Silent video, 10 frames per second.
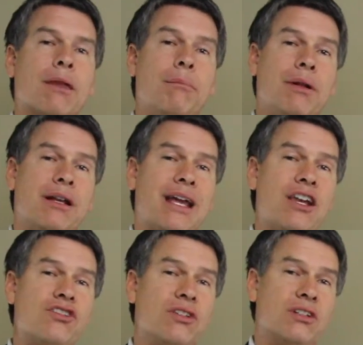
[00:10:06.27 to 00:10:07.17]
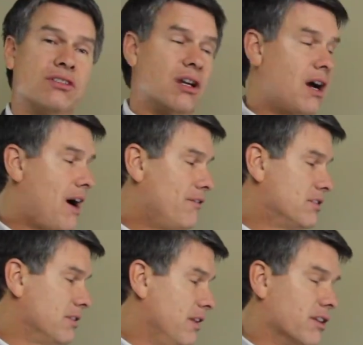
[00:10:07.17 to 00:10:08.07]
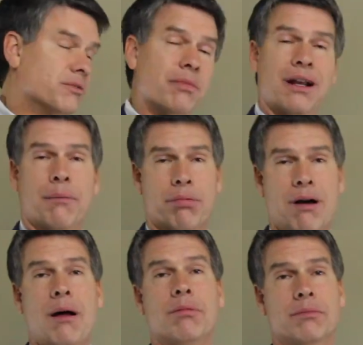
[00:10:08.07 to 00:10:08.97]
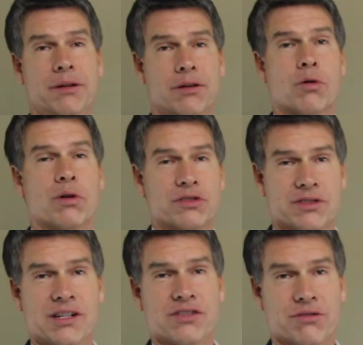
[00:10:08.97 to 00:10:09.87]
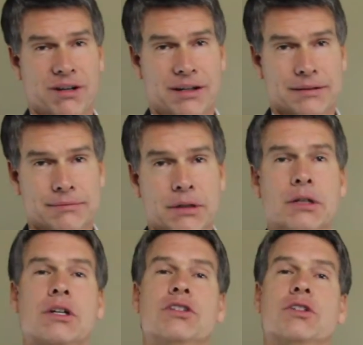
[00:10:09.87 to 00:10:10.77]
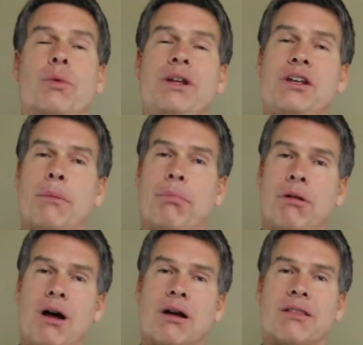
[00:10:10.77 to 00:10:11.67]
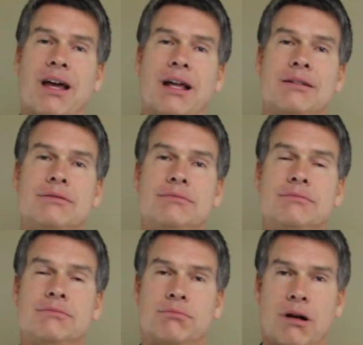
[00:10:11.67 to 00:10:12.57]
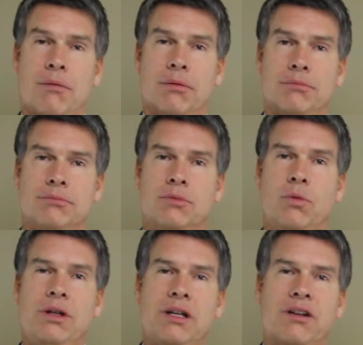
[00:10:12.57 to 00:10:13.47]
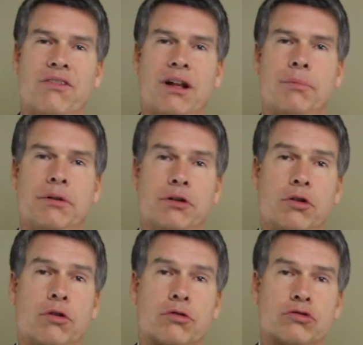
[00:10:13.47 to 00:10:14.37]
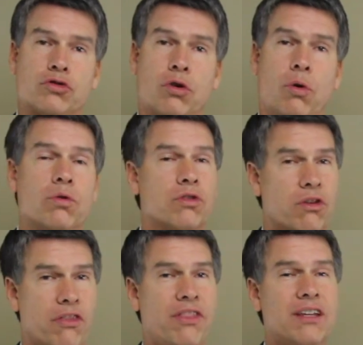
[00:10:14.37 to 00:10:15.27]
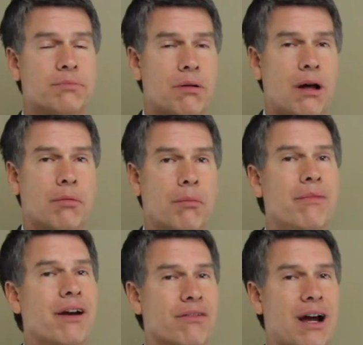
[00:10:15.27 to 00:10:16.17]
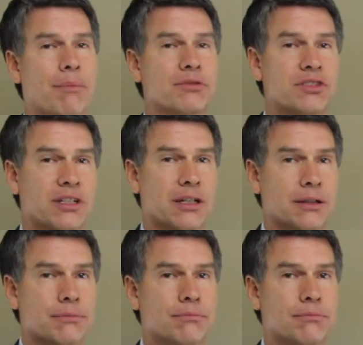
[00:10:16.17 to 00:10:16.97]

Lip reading: Mitigation is obviously there's been a problem in the organization, right? So we need to plug that problem. We need to develop an internal control so that this problem never happens again.